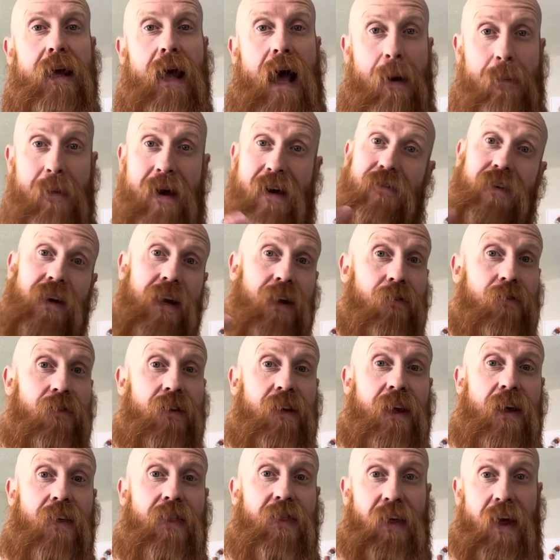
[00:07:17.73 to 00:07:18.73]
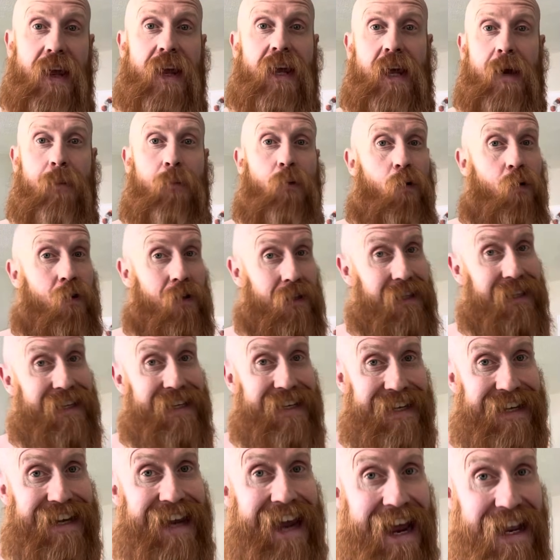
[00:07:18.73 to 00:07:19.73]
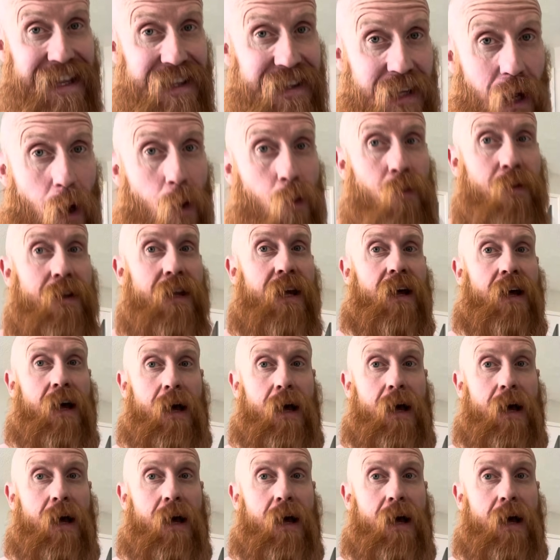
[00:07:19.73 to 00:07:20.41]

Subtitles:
I'm having to really think about like getting down there.